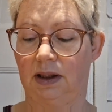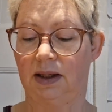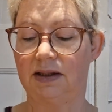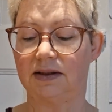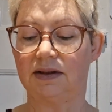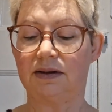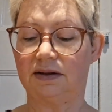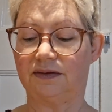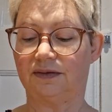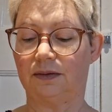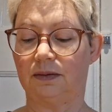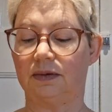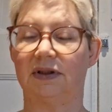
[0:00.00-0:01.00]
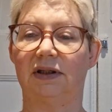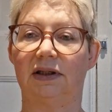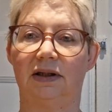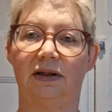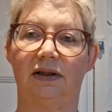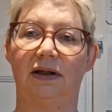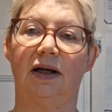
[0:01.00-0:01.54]
It's useful to
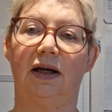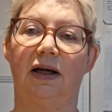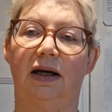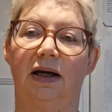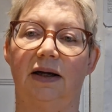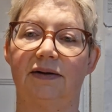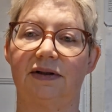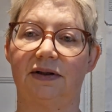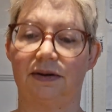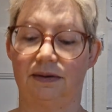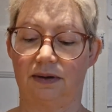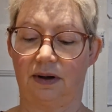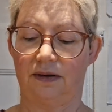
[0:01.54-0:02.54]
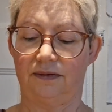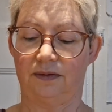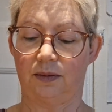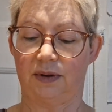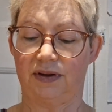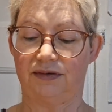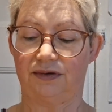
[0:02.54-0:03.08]
learn how to do
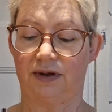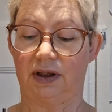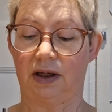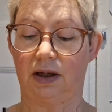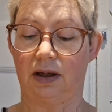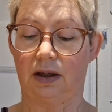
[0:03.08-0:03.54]
overwintering.